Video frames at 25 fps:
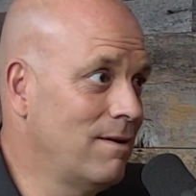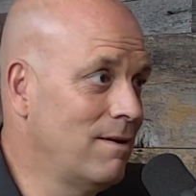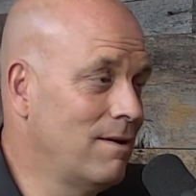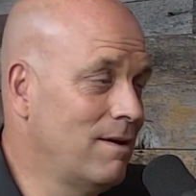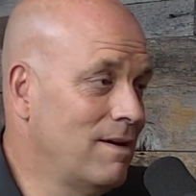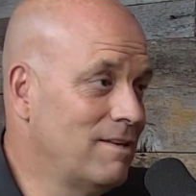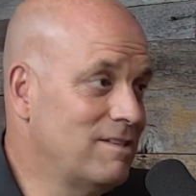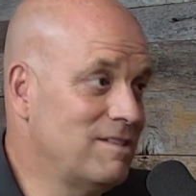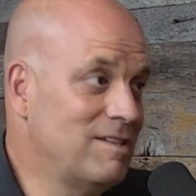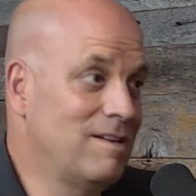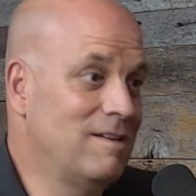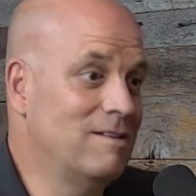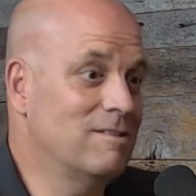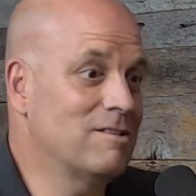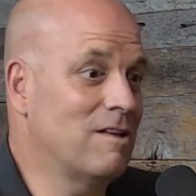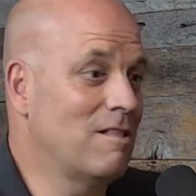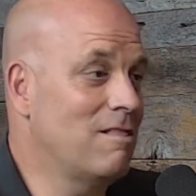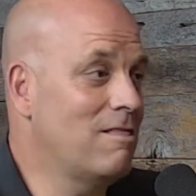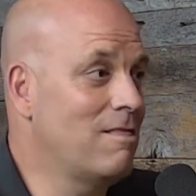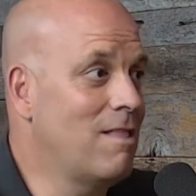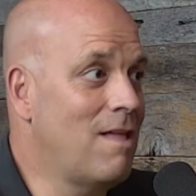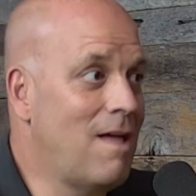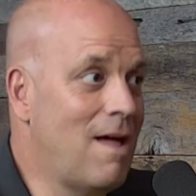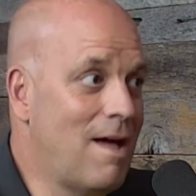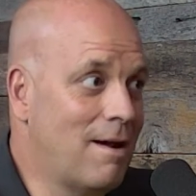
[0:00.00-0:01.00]
I said, it's a
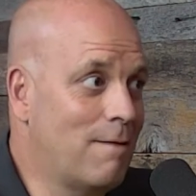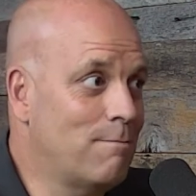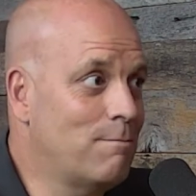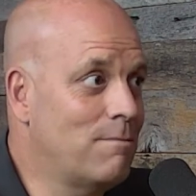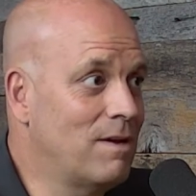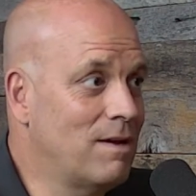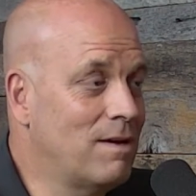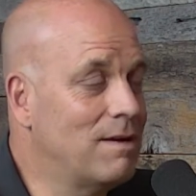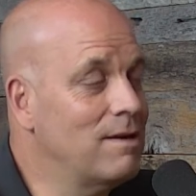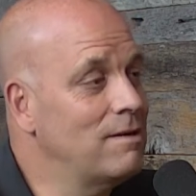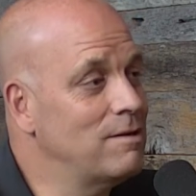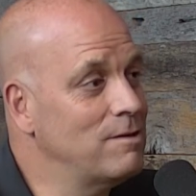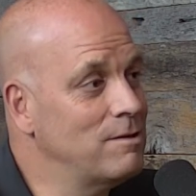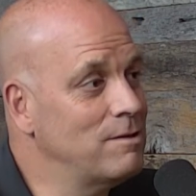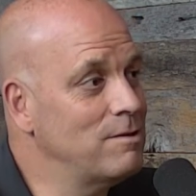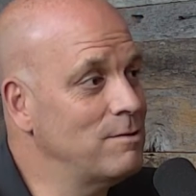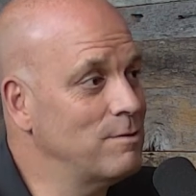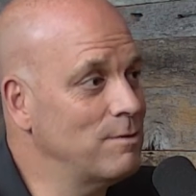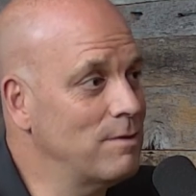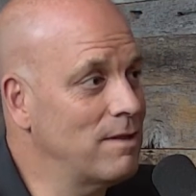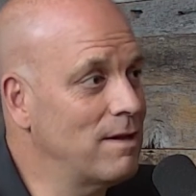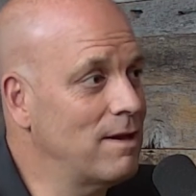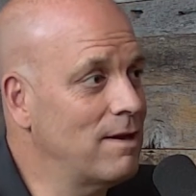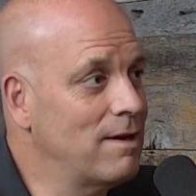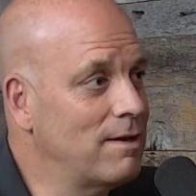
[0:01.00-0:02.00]
lot of money to do
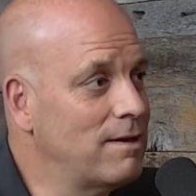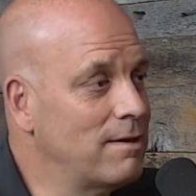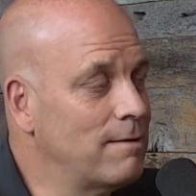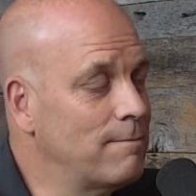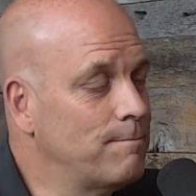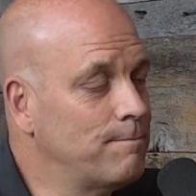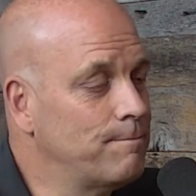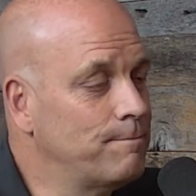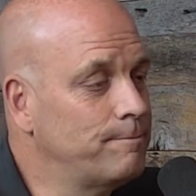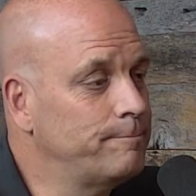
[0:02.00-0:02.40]
Lincoln.